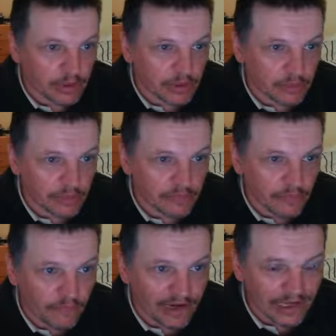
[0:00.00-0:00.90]
been a bit of a
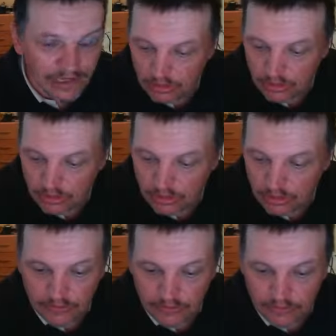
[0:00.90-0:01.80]
failure.
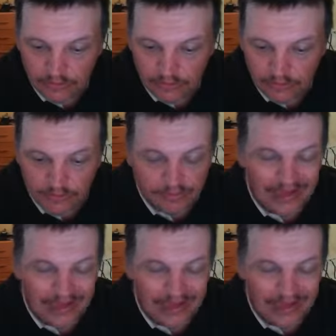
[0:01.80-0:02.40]
In